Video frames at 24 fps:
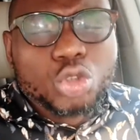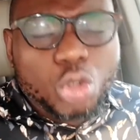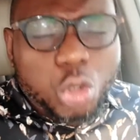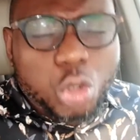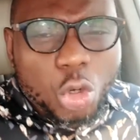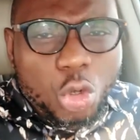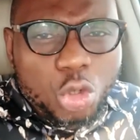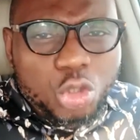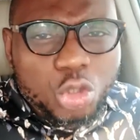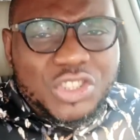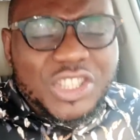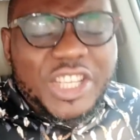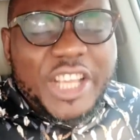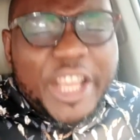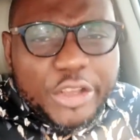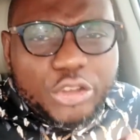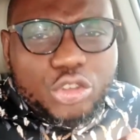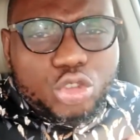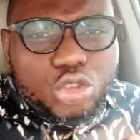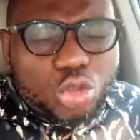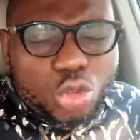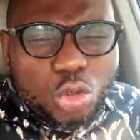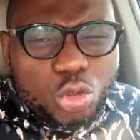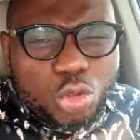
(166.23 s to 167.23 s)
Truth
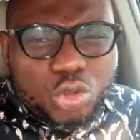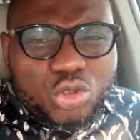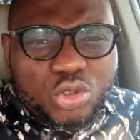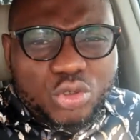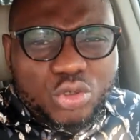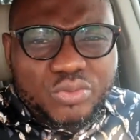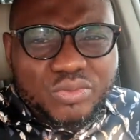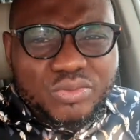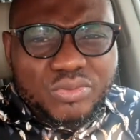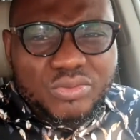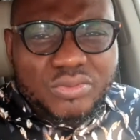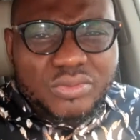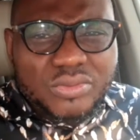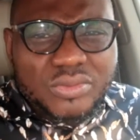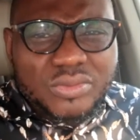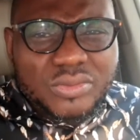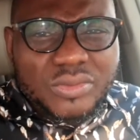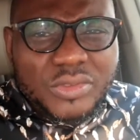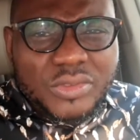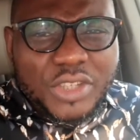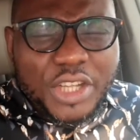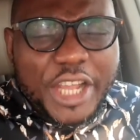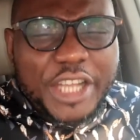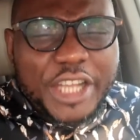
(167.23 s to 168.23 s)
is truth,
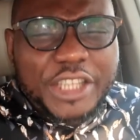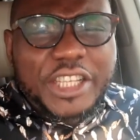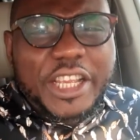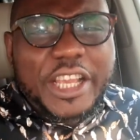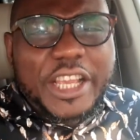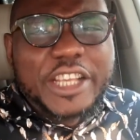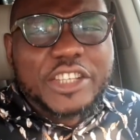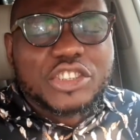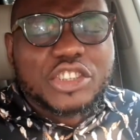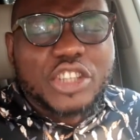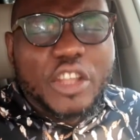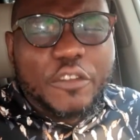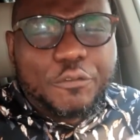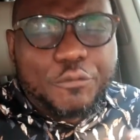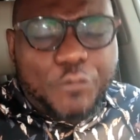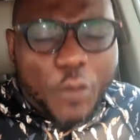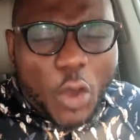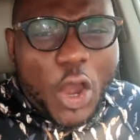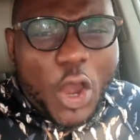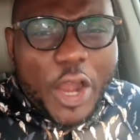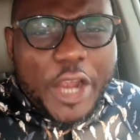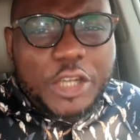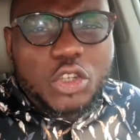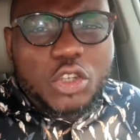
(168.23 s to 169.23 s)
it is
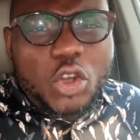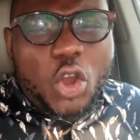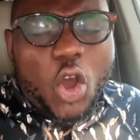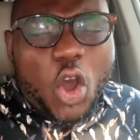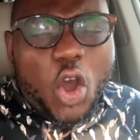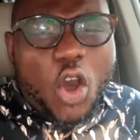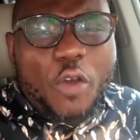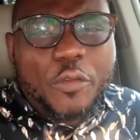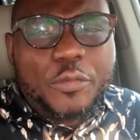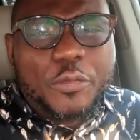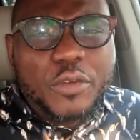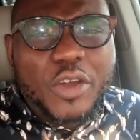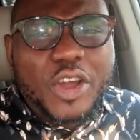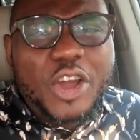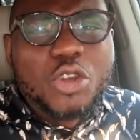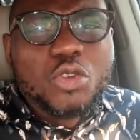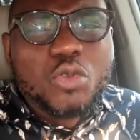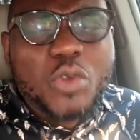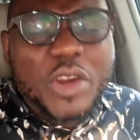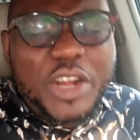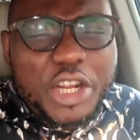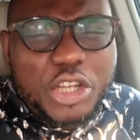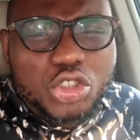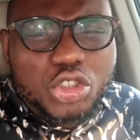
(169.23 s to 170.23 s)
devoid of
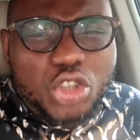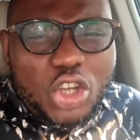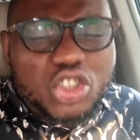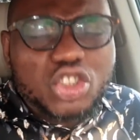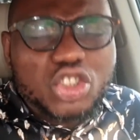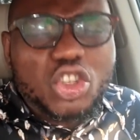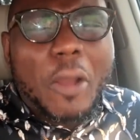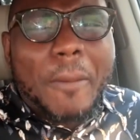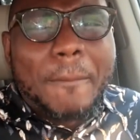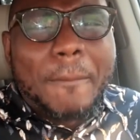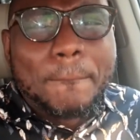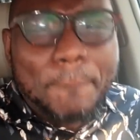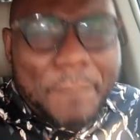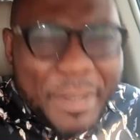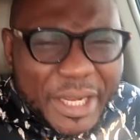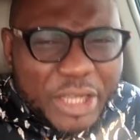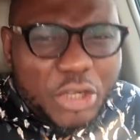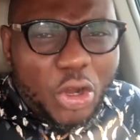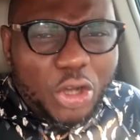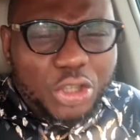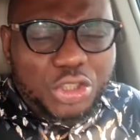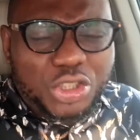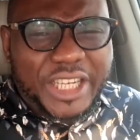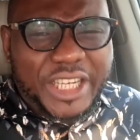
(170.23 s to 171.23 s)
religious
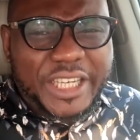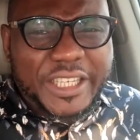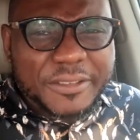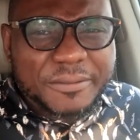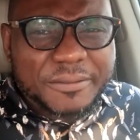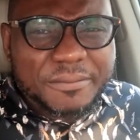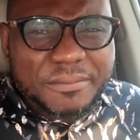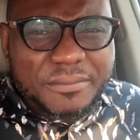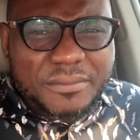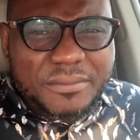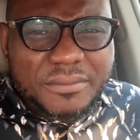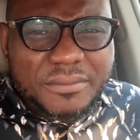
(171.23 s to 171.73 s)
bigotry.